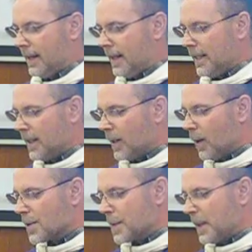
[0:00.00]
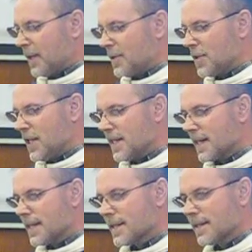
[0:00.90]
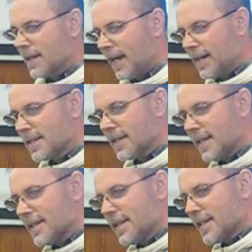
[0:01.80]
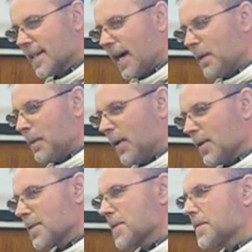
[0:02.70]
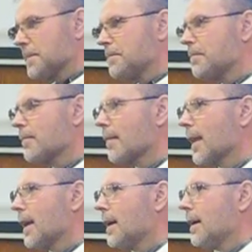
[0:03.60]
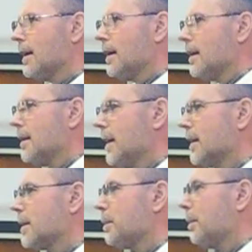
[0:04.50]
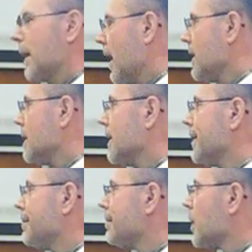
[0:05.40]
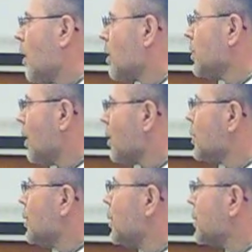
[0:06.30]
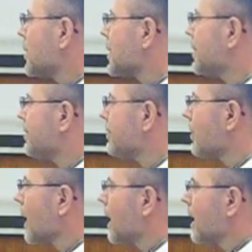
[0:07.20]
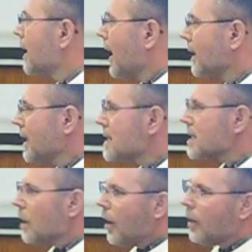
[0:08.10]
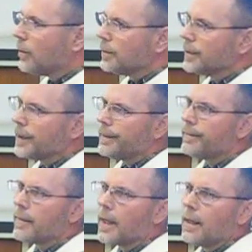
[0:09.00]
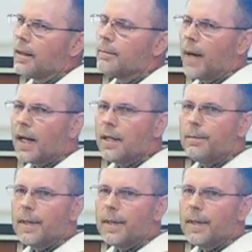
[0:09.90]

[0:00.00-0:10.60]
In the Gospel, Jesus tells his disciples that prayer, although good on its own, might